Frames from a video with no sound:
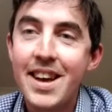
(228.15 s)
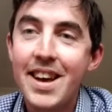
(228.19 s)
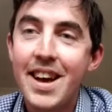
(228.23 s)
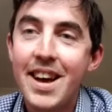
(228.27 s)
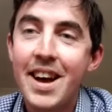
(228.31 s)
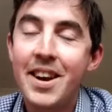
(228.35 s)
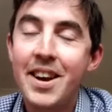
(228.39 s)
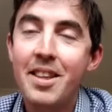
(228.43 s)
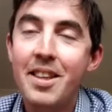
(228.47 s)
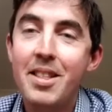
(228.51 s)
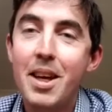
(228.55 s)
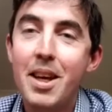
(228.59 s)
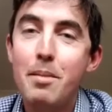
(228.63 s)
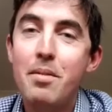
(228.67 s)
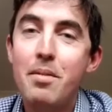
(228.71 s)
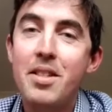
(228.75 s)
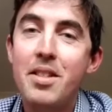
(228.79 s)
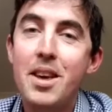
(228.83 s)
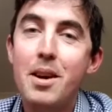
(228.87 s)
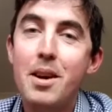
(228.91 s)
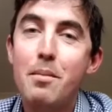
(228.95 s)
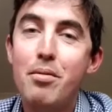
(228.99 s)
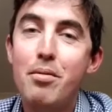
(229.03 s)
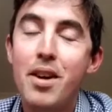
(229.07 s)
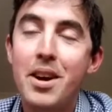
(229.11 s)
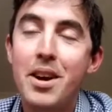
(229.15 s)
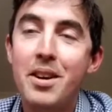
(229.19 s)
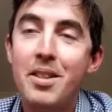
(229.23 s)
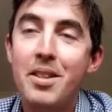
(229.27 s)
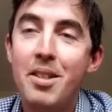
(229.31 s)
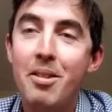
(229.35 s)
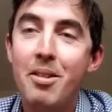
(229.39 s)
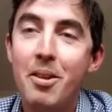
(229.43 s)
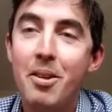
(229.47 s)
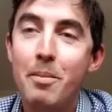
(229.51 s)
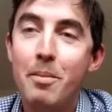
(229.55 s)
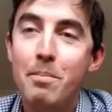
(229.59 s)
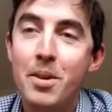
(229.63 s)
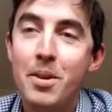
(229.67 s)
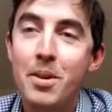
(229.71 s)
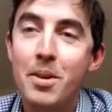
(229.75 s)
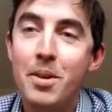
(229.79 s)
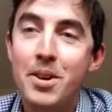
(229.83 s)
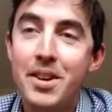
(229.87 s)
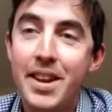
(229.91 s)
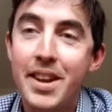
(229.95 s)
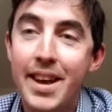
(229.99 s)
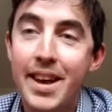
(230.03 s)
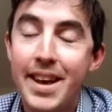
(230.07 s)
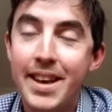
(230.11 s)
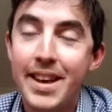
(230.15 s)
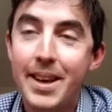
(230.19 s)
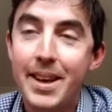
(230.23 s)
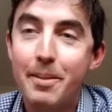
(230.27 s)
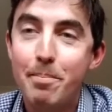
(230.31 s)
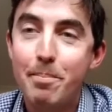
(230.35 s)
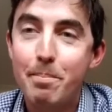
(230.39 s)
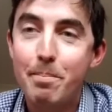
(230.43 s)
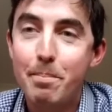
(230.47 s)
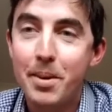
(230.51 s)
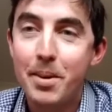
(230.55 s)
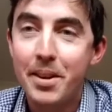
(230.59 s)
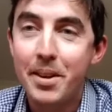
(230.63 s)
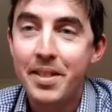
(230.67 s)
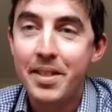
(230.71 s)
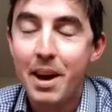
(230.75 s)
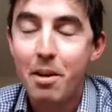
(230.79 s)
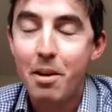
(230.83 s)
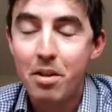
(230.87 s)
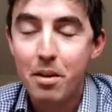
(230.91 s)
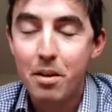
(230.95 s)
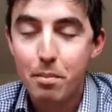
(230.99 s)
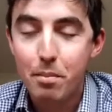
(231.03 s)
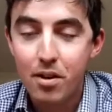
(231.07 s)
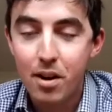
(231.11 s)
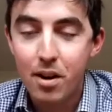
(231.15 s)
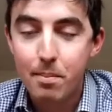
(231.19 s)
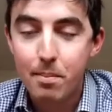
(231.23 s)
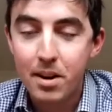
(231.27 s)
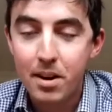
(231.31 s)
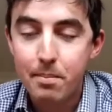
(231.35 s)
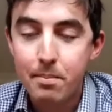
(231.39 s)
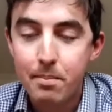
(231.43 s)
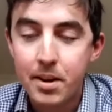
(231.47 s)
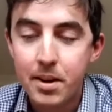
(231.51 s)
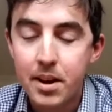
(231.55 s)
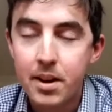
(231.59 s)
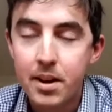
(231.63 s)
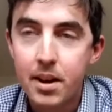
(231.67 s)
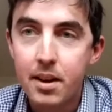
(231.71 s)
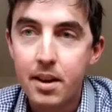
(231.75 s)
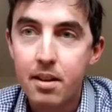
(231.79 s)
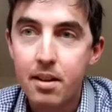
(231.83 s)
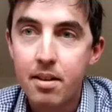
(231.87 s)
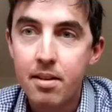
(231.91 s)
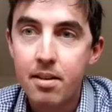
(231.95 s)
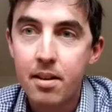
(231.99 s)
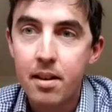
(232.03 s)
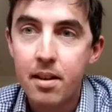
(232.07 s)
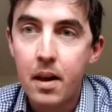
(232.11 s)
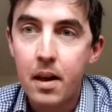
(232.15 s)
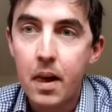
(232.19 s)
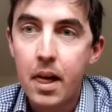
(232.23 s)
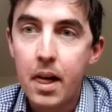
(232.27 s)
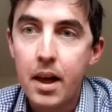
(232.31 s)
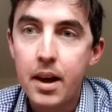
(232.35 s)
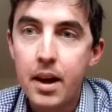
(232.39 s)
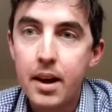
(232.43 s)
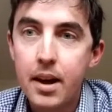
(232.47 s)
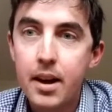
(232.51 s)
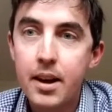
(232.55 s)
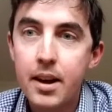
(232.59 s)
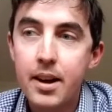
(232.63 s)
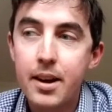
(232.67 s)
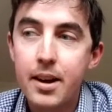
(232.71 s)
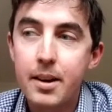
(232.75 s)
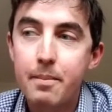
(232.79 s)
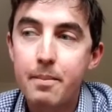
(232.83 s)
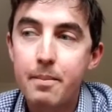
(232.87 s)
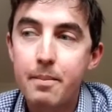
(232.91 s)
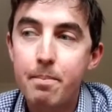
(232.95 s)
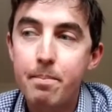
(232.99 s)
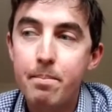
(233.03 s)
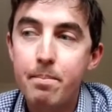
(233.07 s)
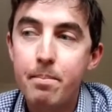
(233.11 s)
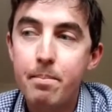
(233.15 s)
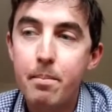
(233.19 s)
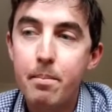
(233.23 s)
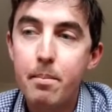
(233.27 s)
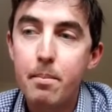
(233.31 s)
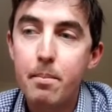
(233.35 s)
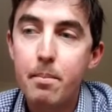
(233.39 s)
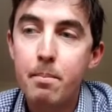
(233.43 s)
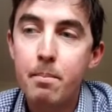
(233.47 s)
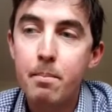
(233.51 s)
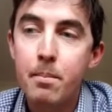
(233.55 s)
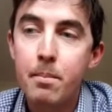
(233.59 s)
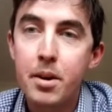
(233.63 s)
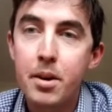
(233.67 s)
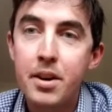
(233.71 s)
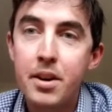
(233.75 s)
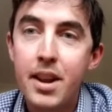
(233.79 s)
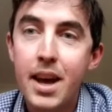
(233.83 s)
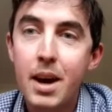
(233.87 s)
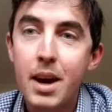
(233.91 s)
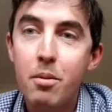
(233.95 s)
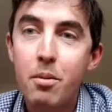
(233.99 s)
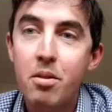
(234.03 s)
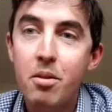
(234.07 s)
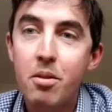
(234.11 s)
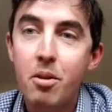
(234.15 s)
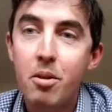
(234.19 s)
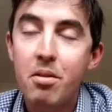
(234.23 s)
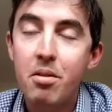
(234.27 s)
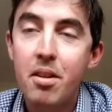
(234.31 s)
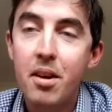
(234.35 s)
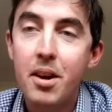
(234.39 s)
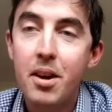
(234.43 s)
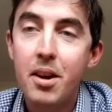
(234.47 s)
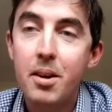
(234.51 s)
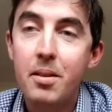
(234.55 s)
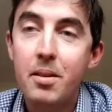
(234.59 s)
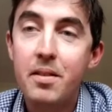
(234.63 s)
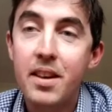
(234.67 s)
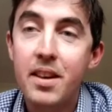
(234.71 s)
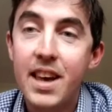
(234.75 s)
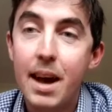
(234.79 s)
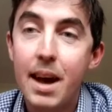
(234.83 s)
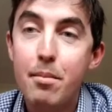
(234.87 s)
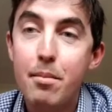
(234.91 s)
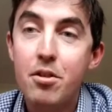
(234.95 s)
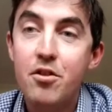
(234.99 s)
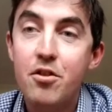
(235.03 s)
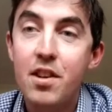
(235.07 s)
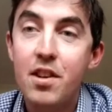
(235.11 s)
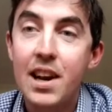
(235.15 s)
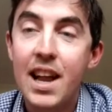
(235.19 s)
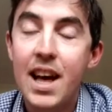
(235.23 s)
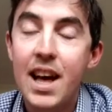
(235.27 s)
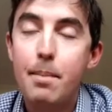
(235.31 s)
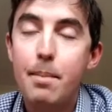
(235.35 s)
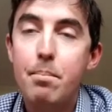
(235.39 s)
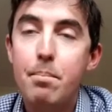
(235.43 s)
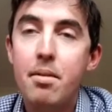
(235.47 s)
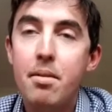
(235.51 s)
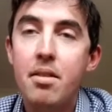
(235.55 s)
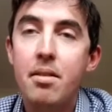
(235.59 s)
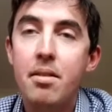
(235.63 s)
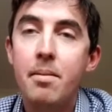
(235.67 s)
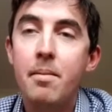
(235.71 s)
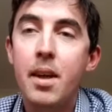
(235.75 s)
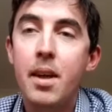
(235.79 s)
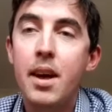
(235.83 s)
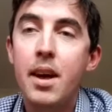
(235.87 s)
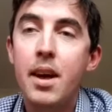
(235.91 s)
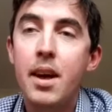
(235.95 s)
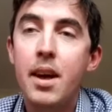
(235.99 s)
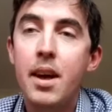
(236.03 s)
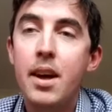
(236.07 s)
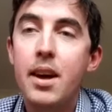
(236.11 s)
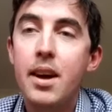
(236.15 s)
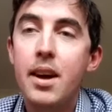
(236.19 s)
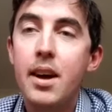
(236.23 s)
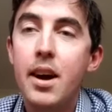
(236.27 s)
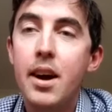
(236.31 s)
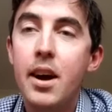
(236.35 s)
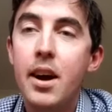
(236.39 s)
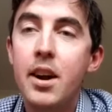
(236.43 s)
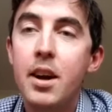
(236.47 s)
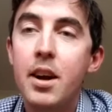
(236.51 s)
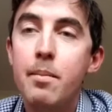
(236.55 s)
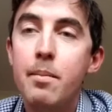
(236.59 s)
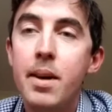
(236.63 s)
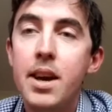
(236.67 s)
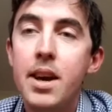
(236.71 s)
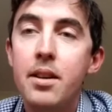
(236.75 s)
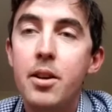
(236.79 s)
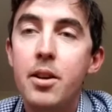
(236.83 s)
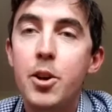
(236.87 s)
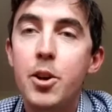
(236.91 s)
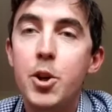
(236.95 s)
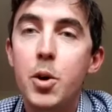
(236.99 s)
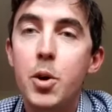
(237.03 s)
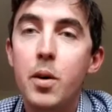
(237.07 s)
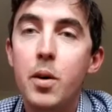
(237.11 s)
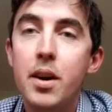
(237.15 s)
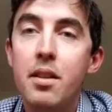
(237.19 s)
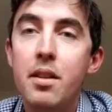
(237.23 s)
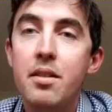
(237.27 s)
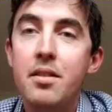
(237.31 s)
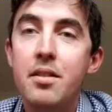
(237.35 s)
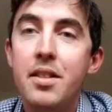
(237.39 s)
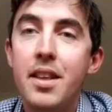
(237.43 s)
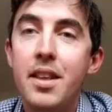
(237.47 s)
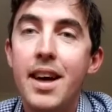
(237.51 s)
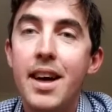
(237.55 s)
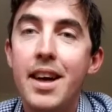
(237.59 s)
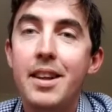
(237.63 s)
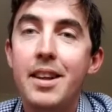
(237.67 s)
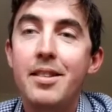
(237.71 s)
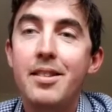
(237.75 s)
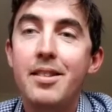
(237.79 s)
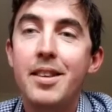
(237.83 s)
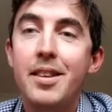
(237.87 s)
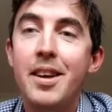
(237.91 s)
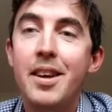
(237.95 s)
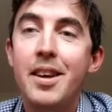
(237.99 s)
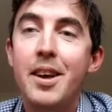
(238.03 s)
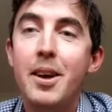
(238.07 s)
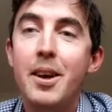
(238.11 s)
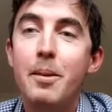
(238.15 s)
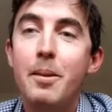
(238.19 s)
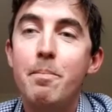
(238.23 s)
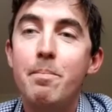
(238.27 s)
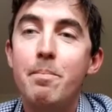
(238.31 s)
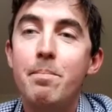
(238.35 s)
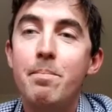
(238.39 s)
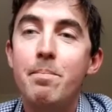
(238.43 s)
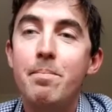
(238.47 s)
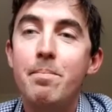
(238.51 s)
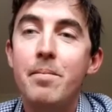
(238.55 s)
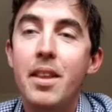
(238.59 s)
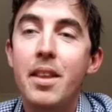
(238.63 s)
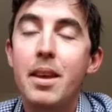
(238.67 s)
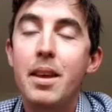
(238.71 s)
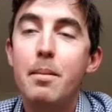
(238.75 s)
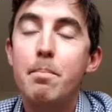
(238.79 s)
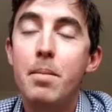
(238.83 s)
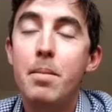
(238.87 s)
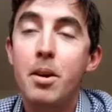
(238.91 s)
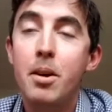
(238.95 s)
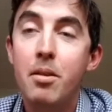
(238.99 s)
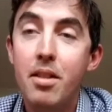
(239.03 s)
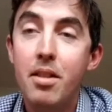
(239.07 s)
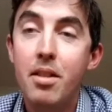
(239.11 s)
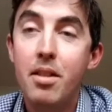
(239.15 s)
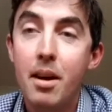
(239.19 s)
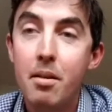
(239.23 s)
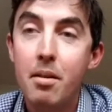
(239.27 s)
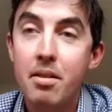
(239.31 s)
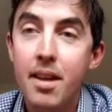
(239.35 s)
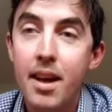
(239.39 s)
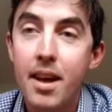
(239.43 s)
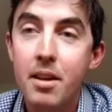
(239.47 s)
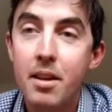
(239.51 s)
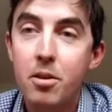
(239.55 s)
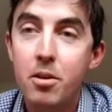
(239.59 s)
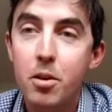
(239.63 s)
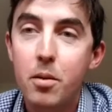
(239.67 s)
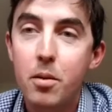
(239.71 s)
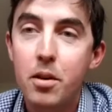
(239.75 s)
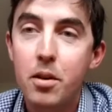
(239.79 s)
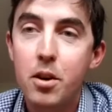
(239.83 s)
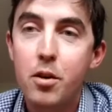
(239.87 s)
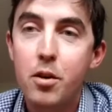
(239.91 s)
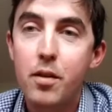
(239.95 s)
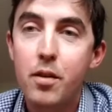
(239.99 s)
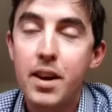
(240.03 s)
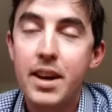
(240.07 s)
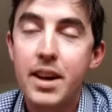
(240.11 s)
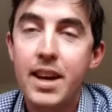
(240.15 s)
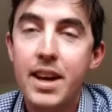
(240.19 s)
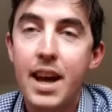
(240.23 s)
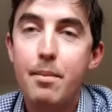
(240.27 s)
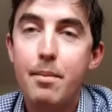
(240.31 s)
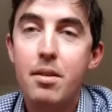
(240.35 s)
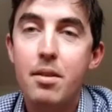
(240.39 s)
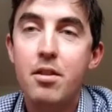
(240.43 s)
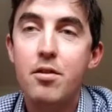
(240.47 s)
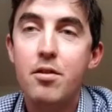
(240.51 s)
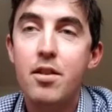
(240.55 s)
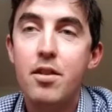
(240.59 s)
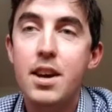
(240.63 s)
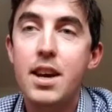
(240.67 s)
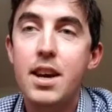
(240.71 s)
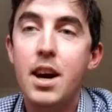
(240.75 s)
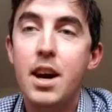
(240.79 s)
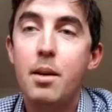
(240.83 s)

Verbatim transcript: and they said, see your practices on Monday. But that was a problem because um, Monday was also the chemistry labs. And I made the choice that um, because I was there to do a degree in chemistry,